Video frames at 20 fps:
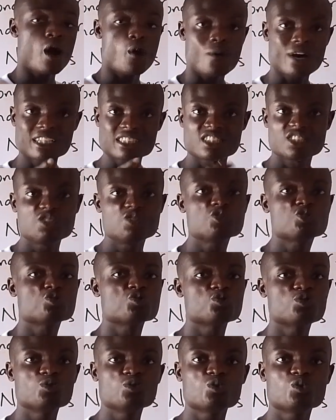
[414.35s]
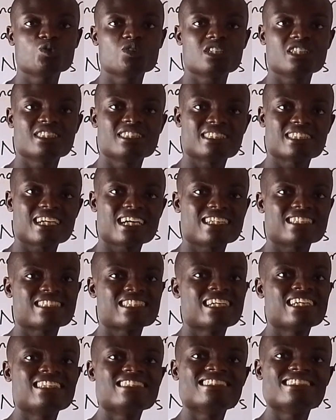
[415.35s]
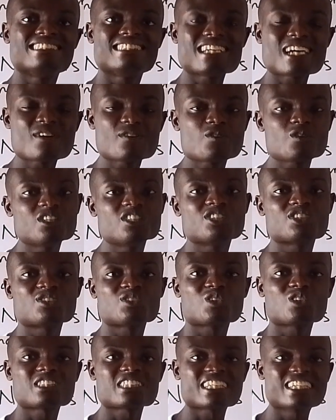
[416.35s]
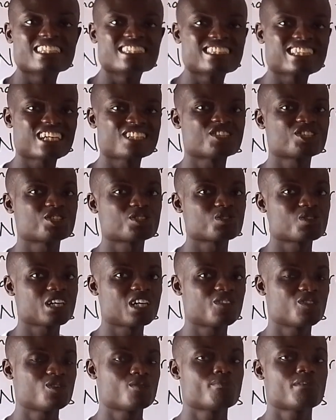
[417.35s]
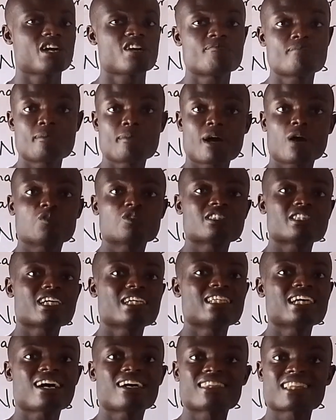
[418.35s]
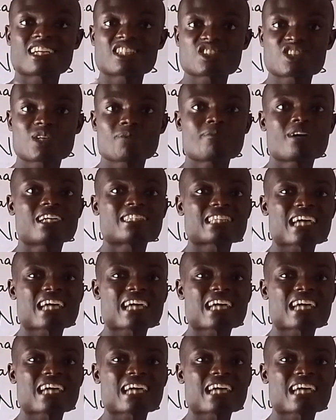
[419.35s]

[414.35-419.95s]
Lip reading: And one thing you should know is that 0 is not a natural number. Remember, we said our natural